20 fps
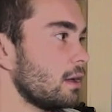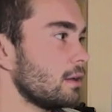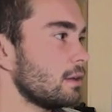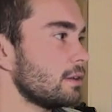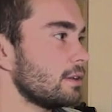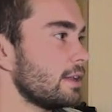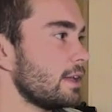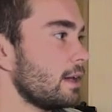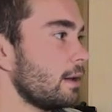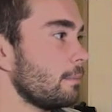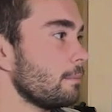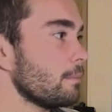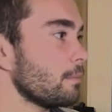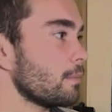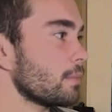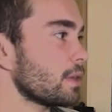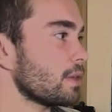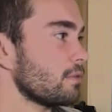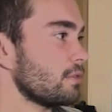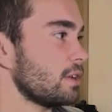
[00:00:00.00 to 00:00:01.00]
Now
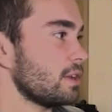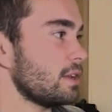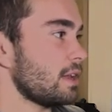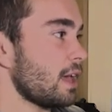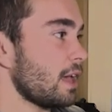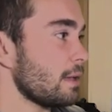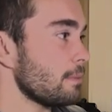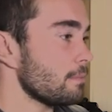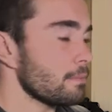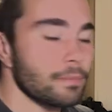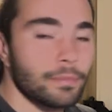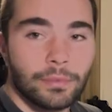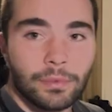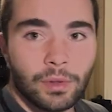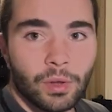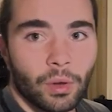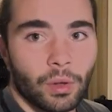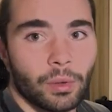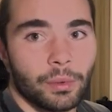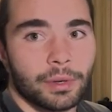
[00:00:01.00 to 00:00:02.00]
give it a name.
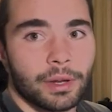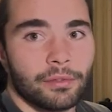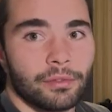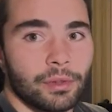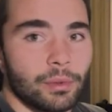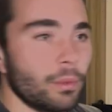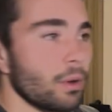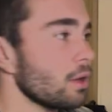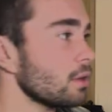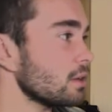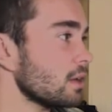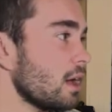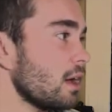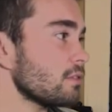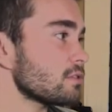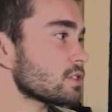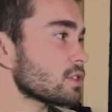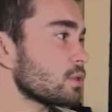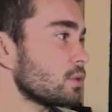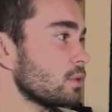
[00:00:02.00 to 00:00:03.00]
Call it whatever you want. I've
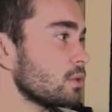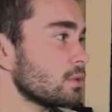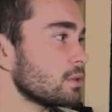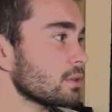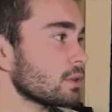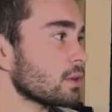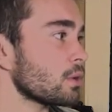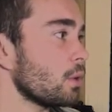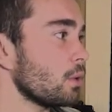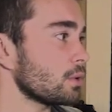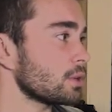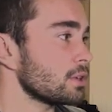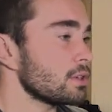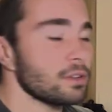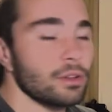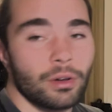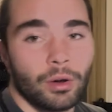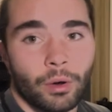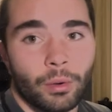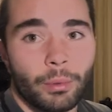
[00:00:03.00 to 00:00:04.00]
just called
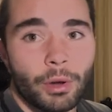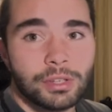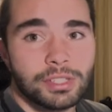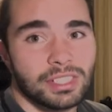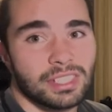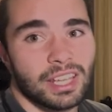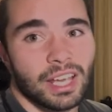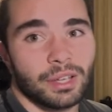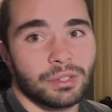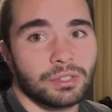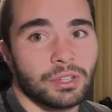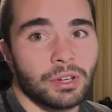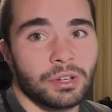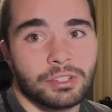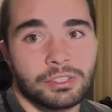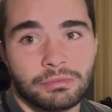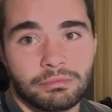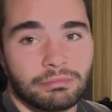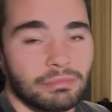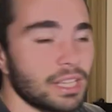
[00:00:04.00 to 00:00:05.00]
it Hormozy Sales
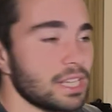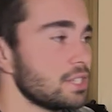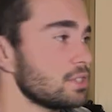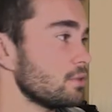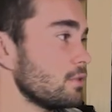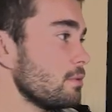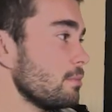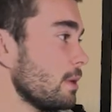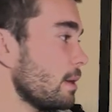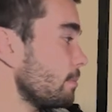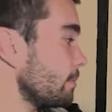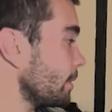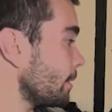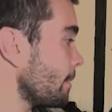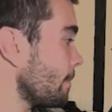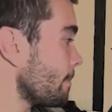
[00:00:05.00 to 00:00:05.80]
Coach, easy to remember.